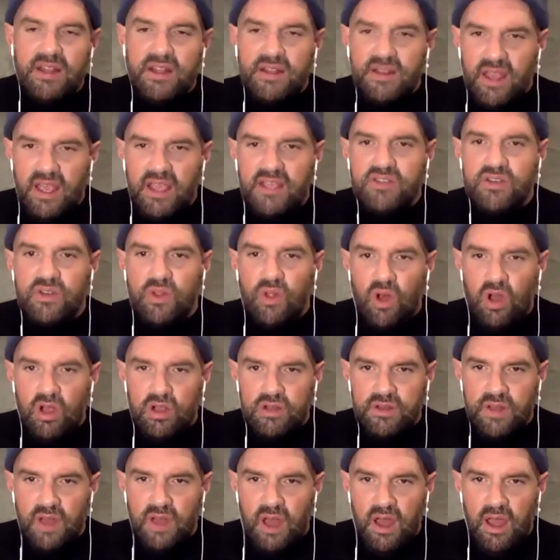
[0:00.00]
that it takes a
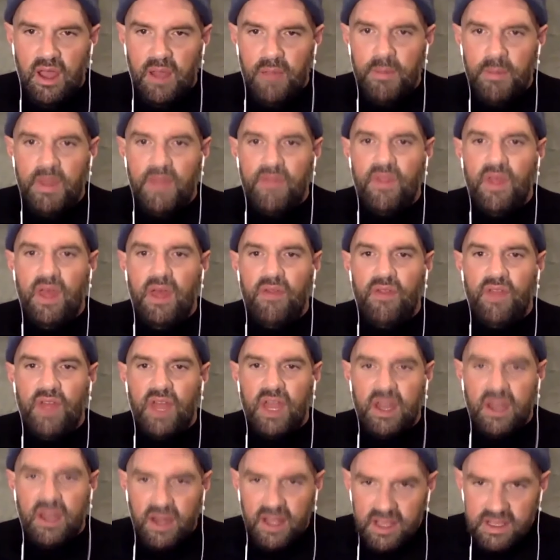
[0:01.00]
long time and that,
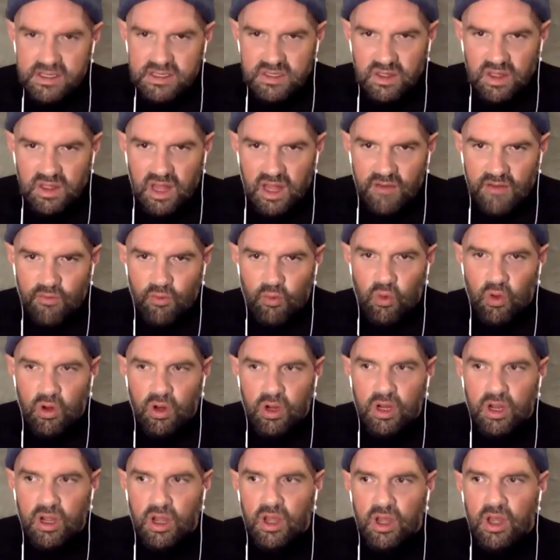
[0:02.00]
that it is a lot of
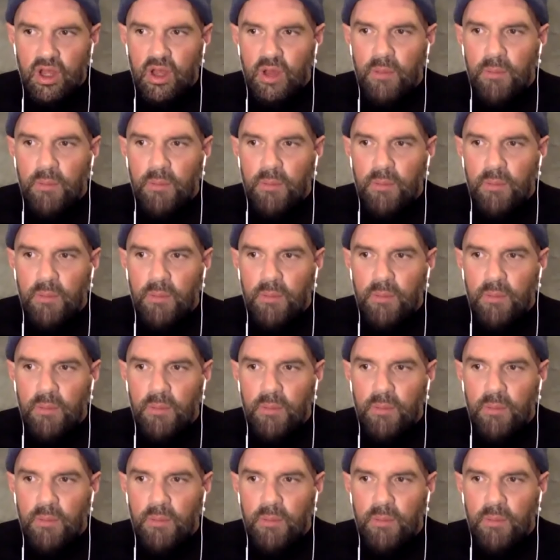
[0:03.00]
work,